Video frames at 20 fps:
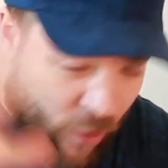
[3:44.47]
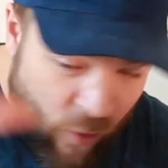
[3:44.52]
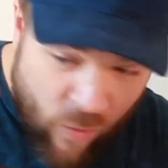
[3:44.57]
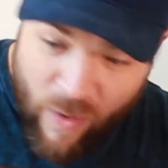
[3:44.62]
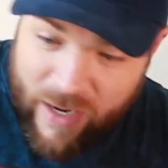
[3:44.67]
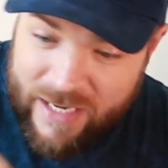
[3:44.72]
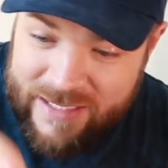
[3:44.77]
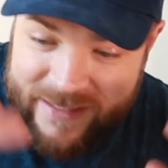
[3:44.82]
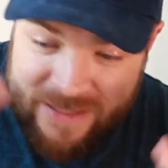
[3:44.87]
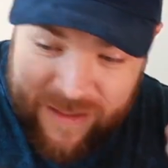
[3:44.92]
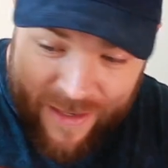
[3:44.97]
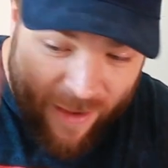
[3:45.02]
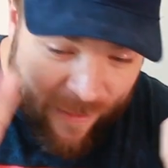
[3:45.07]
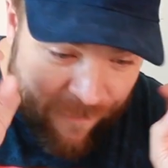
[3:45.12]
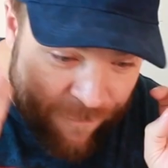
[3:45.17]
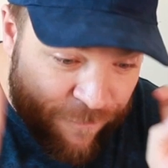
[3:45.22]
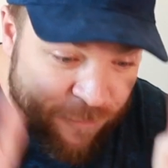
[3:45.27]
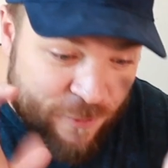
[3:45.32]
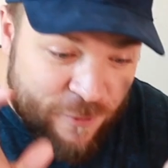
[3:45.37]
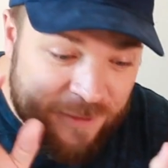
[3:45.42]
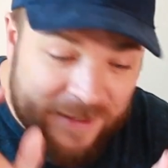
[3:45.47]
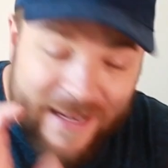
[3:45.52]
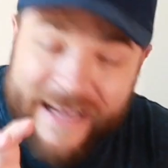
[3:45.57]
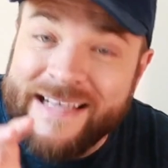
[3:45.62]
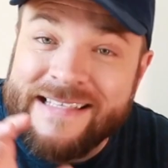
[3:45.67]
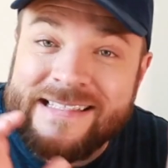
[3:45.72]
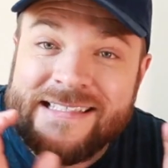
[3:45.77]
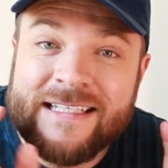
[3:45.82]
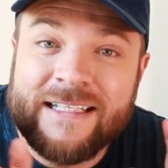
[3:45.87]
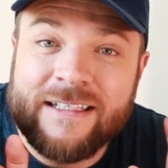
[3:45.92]
quite a few
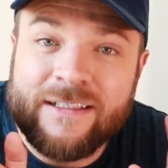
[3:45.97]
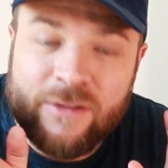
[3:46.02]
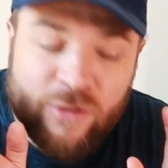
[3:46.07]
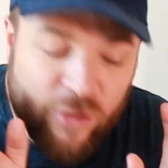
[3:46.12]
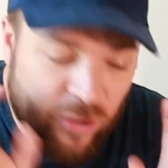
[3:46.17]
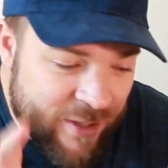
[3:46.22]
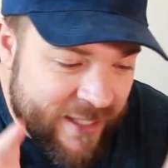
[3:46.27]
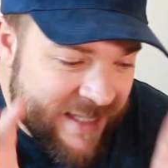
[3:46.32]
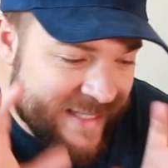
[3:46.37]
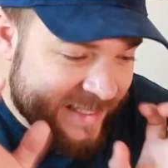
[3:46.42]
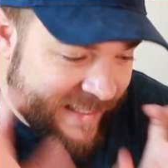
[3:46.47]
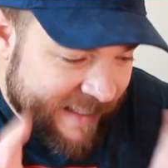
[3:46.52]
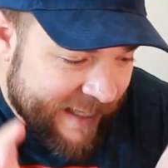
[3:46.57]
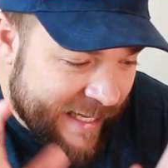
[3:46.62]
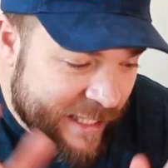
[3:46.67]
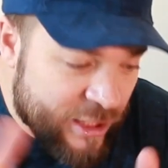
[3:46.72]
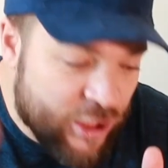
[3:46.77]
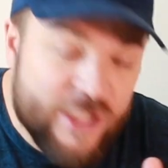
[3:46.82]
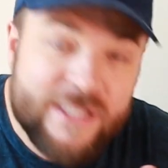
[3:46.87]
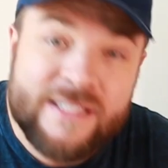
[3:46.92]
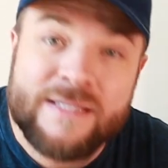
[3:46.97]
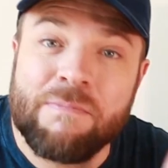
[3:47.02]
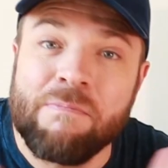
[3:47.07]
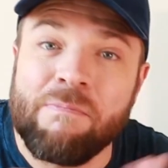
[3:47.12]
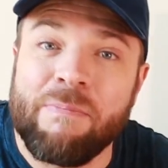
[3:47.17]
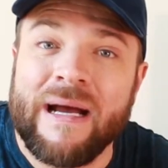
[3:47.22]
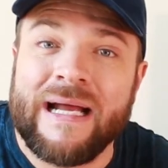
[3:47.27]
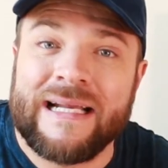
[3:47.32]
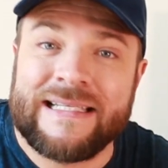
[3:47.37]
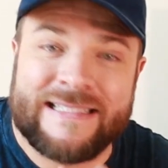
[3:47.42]
nice little goodies and gadgets,
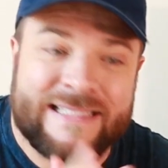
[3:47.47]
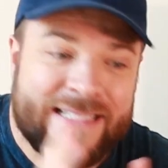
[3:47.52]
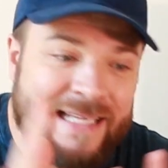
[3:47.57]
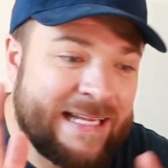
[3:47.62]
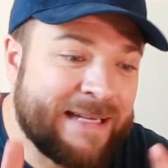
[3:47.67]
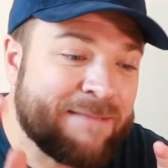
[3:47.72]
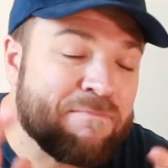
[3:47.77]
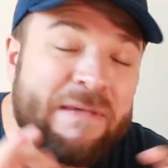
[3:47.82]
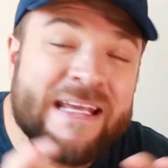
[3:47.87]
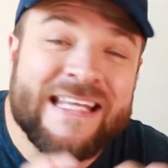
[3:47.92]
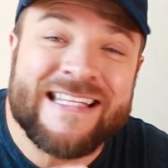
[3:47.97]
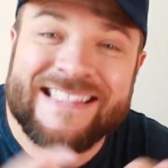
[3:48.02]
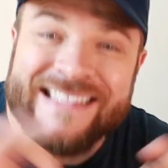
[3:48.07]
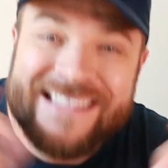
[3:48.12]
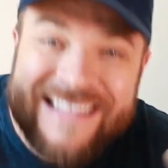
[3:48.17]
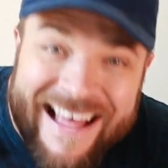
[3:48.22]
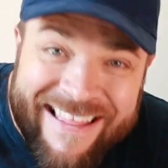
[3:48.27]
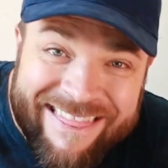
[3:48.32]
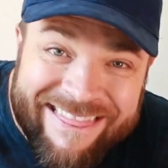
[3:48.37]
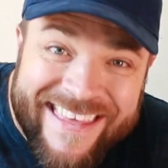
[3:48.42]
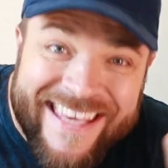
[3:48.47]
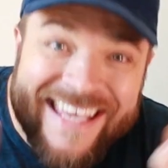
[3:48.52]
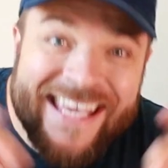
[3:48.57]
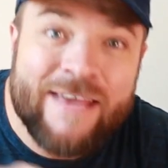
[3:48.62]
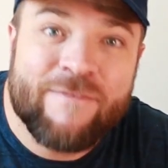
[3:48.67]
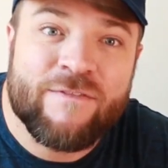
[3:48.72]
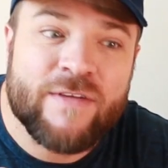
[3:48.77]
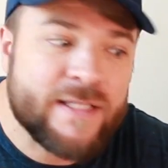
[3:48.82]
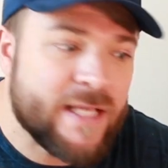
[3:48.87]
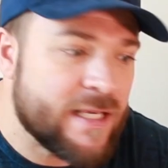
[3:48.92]
but it means nothing
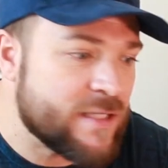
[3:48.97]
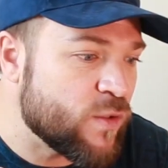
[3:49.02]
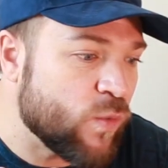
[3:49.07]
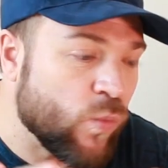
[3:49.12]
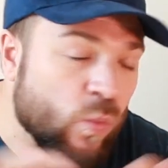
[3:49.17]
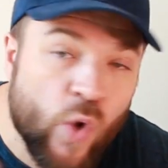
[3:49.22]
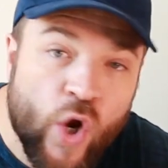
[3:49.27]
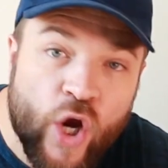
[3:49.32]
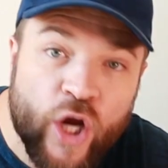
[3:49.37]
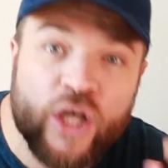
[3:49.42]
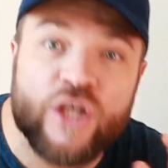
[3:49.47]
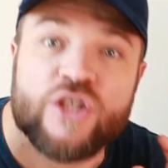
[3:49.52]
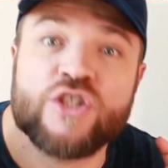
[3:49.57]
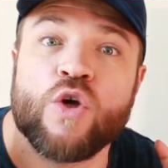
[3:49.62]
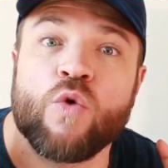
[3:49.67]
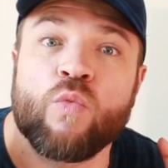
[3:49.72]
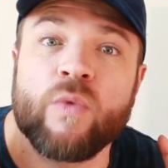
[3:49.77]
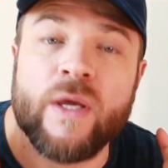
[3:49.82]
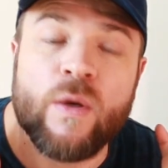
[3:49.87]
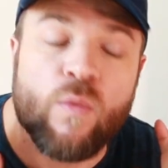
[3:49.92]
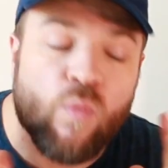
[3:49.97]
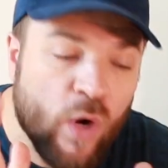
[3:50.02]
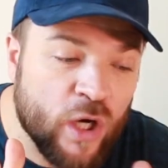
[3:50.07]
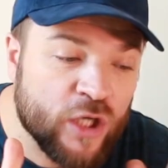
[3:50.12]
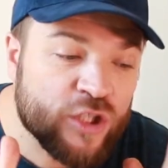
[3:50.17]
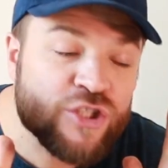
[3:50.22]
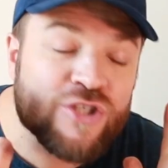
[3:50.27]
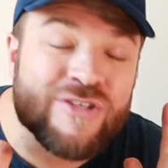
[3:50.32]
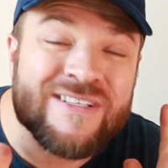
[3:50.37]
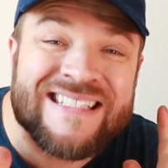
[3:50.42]
if it doesn't work, so we
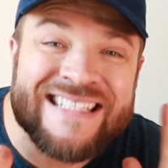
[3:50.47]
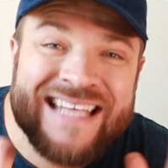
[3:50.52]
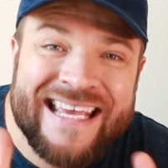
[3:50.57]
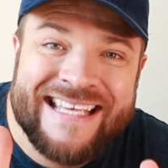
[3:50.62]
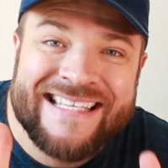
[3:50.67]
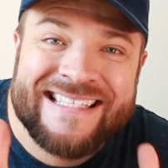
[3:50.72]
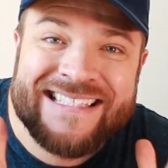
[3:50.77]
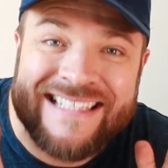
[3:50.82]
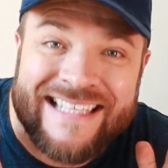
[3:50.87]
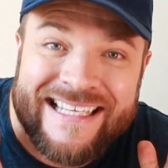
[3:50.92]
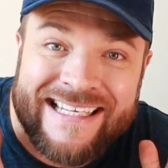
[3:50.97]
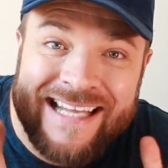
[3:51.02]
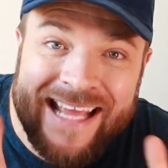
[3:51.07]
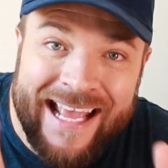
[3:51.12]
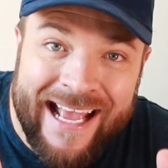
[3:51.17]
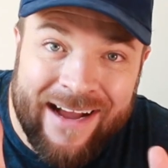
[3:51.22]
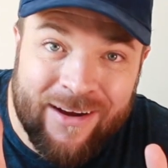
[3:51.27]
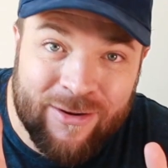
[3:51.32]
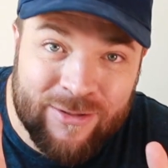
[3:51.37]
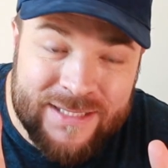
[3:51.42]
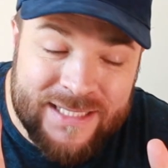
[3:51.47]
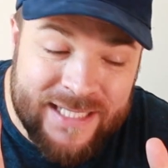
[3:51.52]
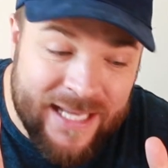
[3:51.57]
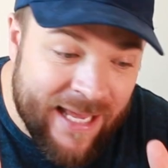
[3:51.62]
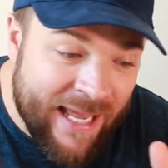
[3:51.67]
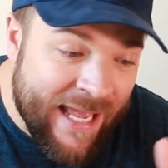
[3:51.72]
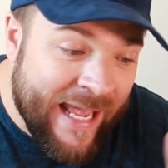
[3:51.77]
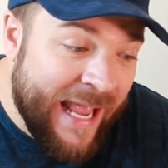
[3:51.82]
want to test it out.